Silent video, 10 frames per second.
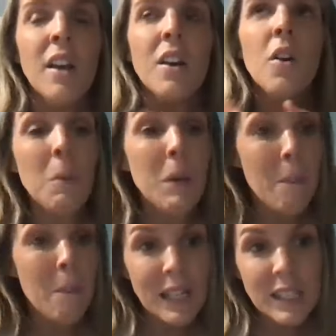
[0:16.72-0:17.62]
going to be
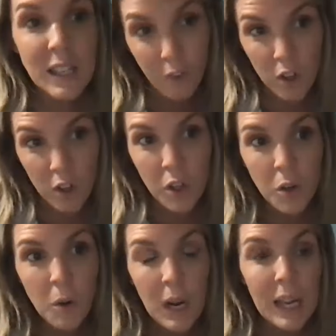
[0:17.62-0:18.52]
amazing for
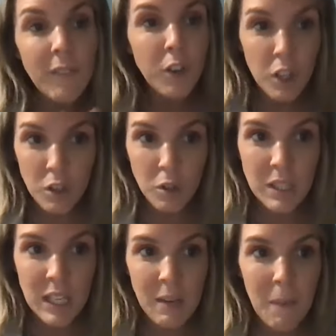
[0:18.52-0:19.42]
you and for your new
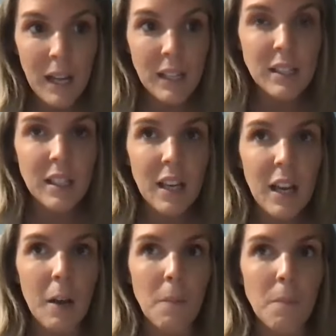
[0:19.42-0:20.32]
teammates,
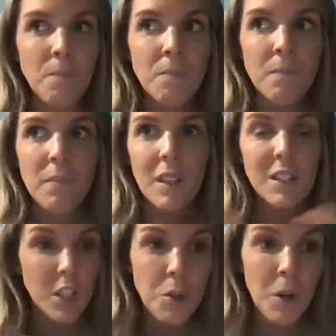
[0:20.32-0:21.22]

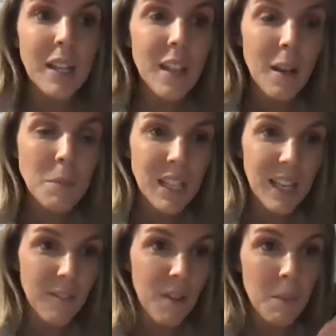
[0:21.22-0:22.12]
to train them, to
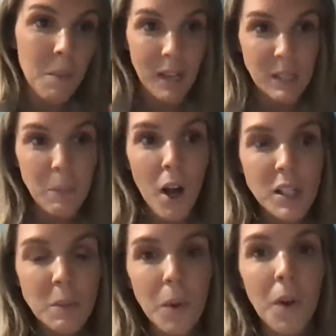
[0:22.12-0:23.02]
give them the best
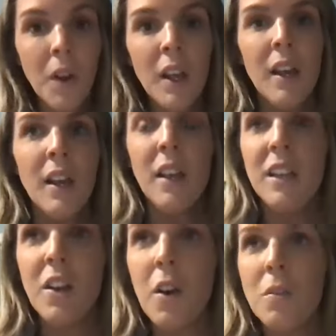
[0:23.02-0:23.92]
possible,
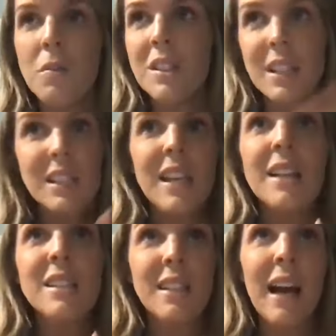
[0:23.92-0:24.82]

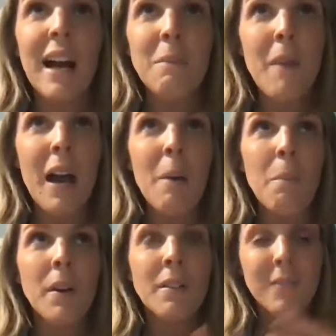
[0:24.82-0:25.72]
success guide
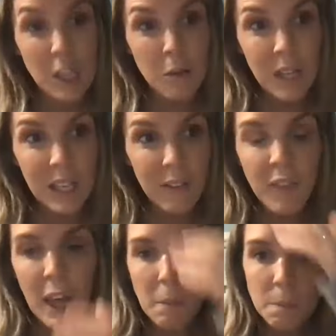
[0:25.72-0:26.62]
map that you can
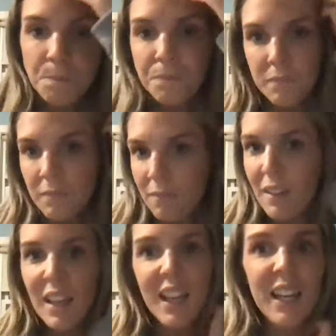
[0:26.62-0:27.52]
give them.
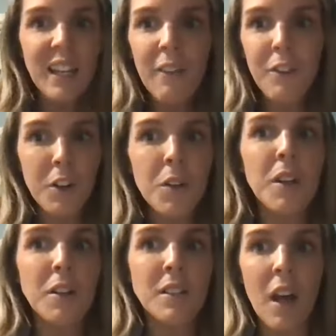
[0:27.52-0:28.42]
And if you're new
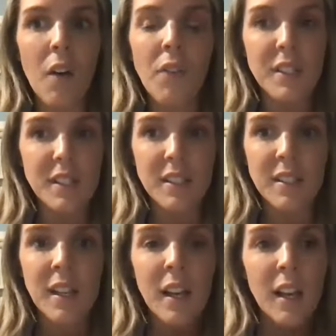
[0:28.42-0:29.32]
yourself, this is